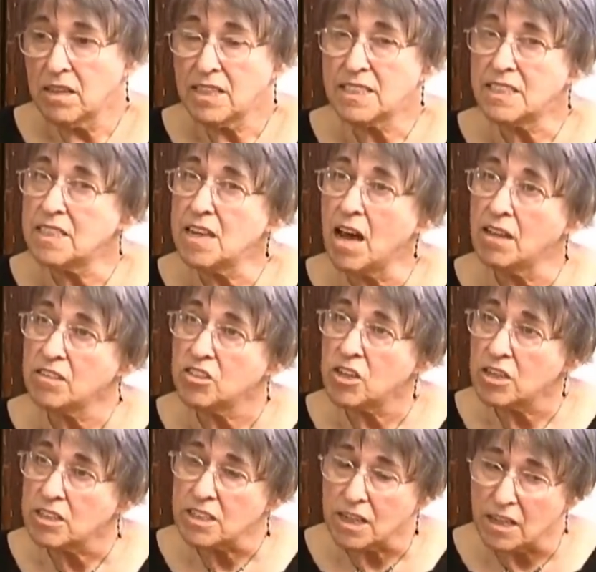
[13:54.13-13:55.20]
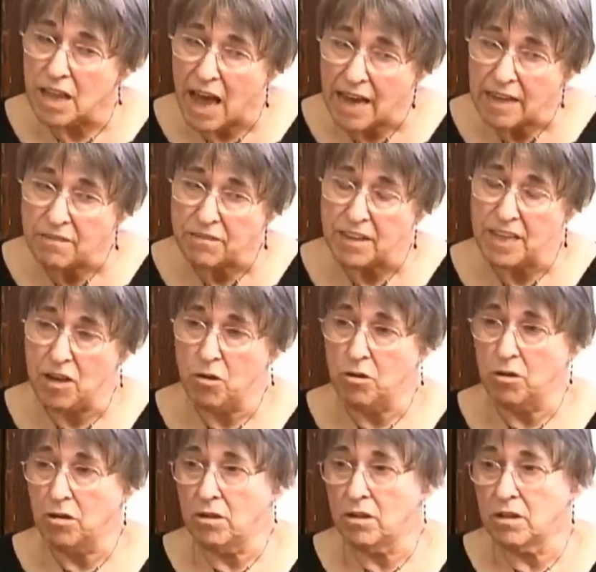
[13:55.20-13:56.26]
It's not just a
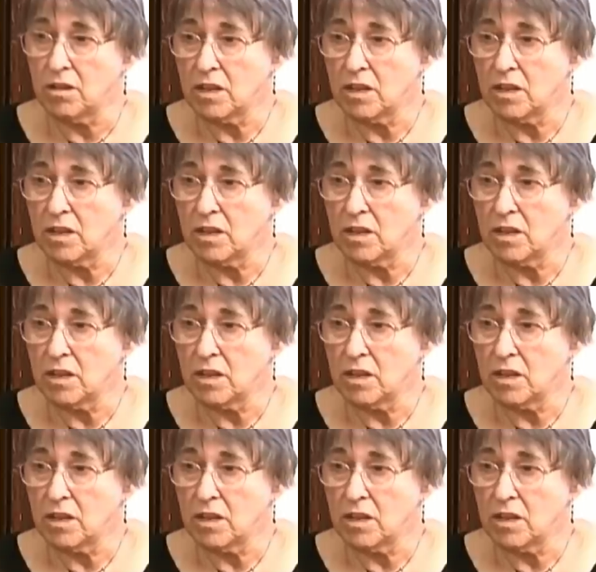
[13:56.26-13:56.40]
livelihood,